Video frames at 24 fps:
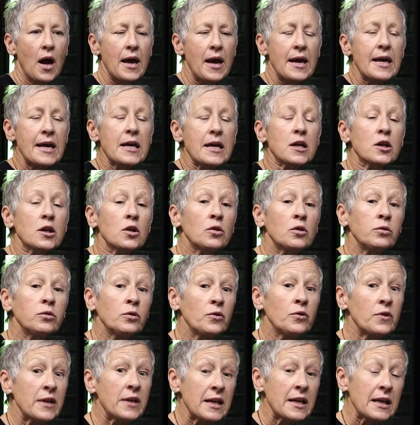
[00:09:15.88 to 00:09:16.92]

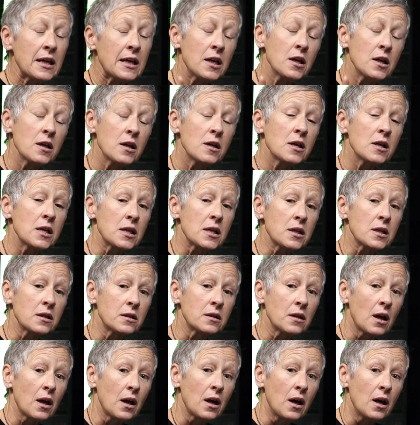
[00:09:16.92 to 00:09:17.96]
including, here
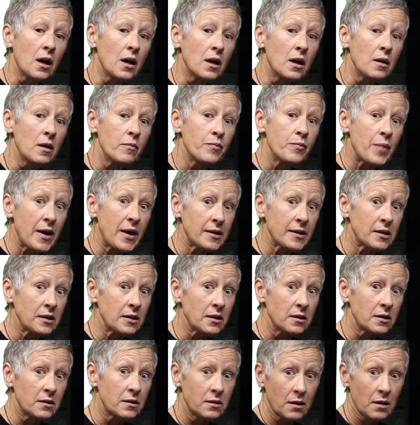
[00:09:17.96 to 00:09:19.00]
is
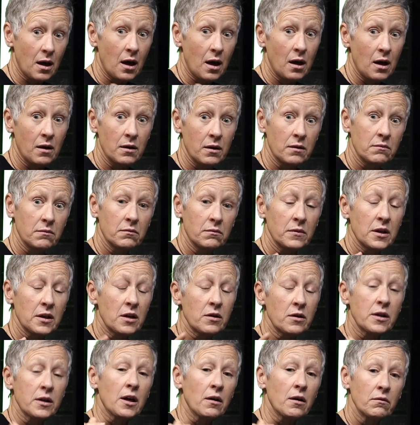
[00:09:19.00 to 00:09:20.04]
Bess's,
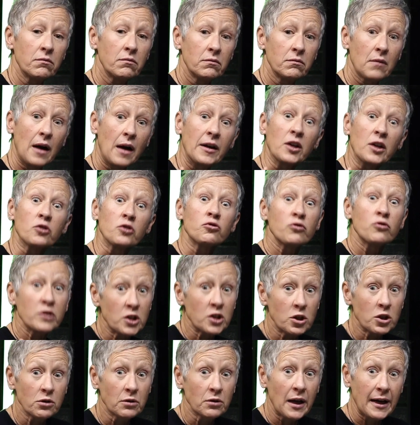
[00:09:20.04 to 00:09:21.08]
here you go. I'm going to
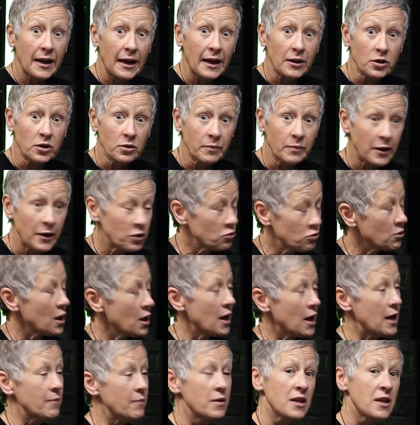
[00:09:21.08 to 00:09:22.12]
treat you like I do my
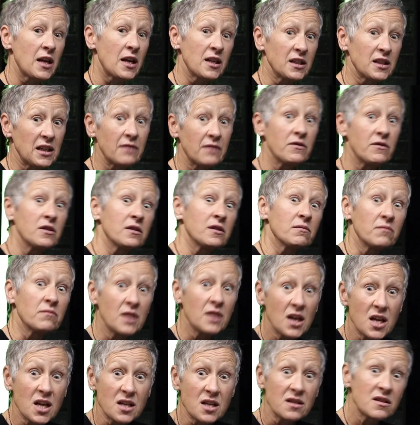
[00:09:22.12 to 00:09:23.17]
tribe, and that is give you some
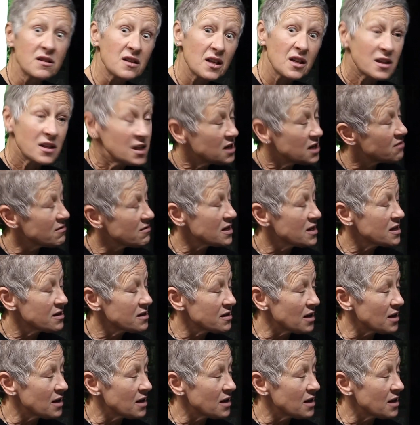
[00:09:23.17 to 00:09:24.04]
secret insight.